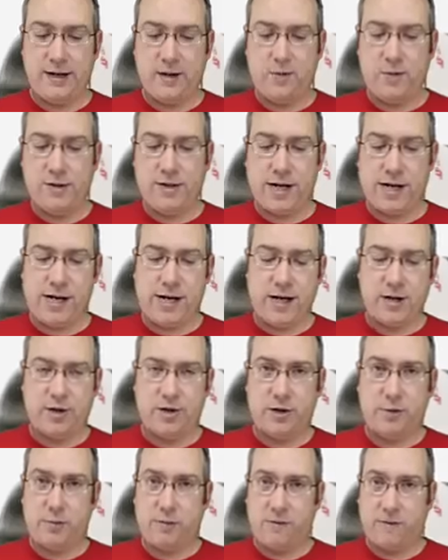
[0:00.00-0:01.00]
did was
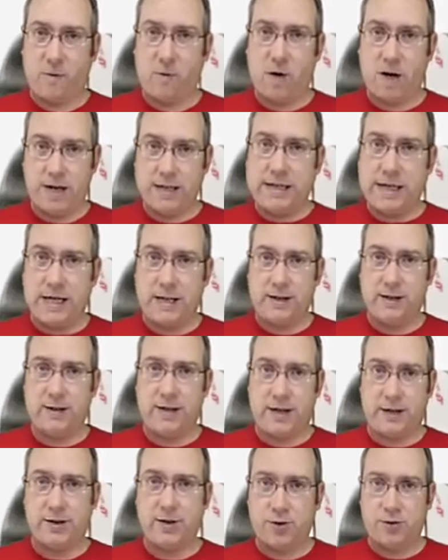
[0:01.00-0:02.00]
before I tightened
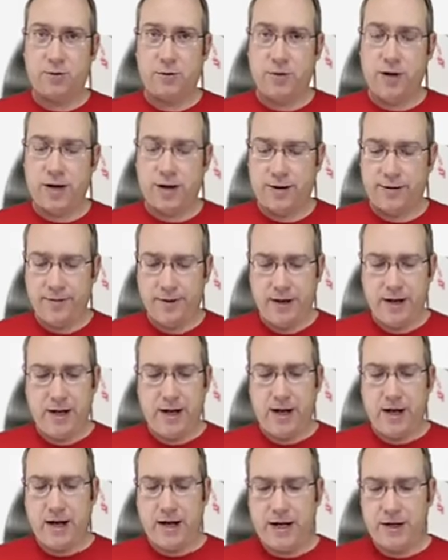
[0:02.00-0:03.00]
that screw down,
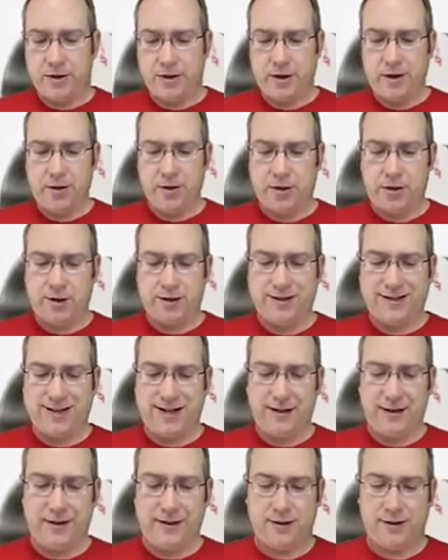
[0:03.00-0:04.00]
I actually took the
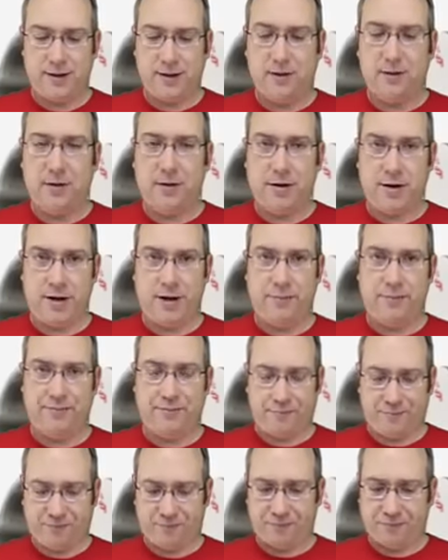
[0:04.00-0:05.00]
stainless steel cup,
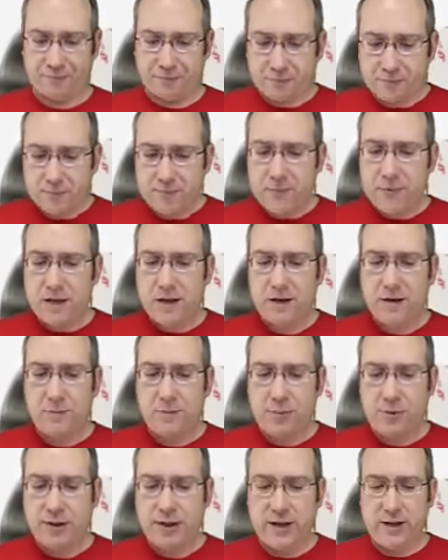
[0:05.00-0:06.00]

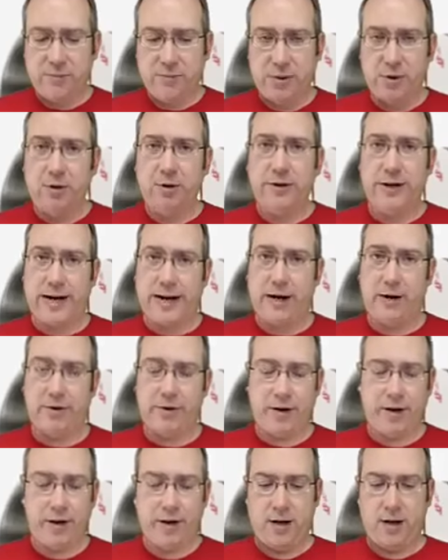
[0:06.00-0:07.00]
completely pulled it
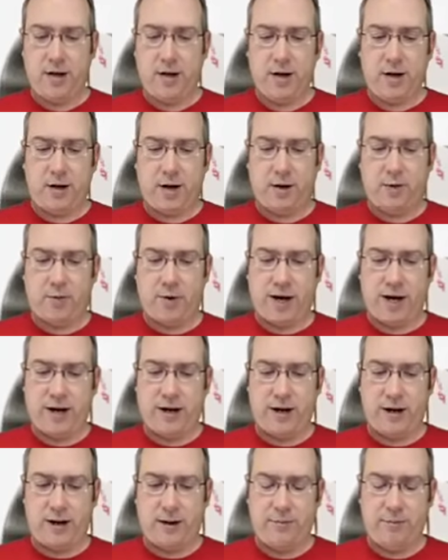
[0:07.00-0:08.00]
out, and
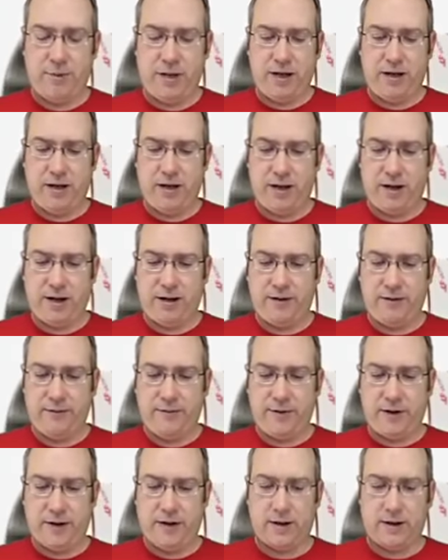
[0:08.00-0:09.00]
ran a bead
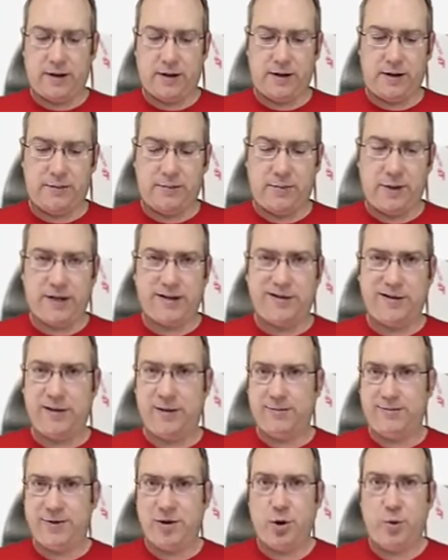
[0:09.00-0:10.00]
of
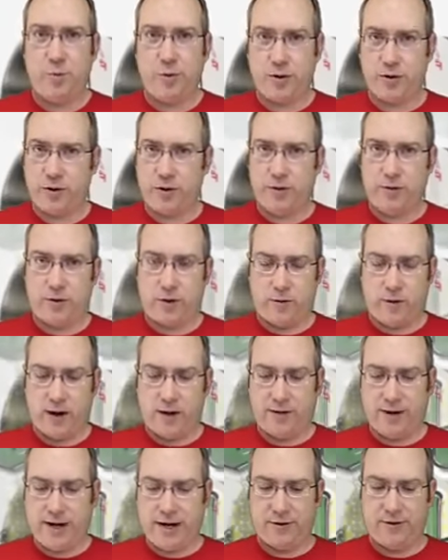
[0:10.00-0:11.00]
basically super glue
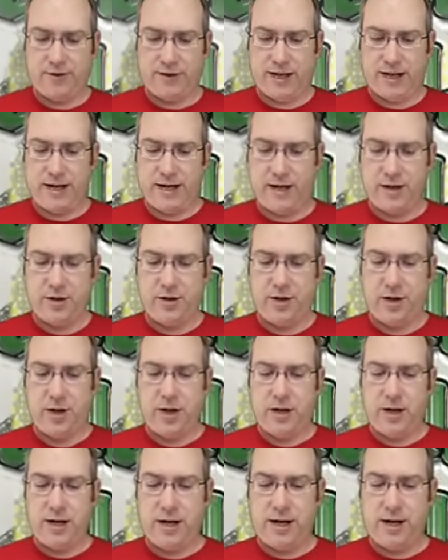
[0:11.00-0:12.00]
around the outside edge,
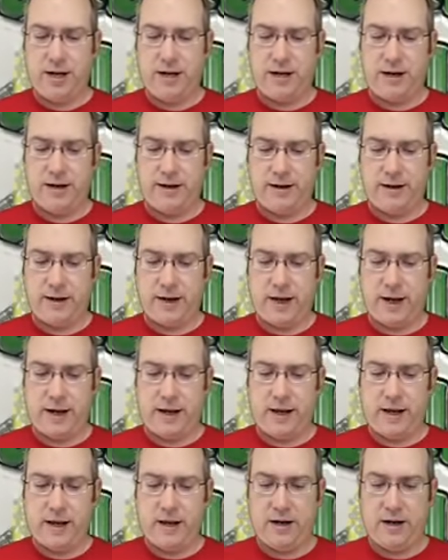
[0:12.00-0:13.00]

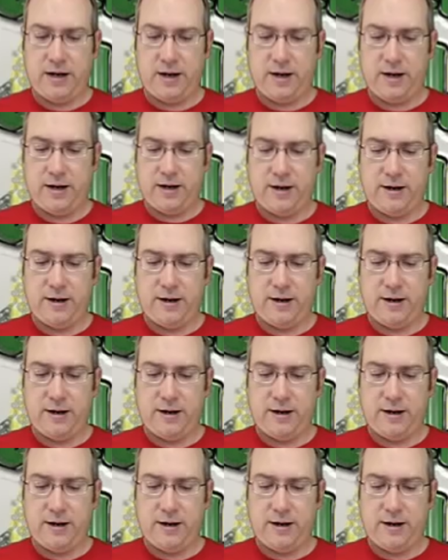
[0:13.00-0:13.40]
and then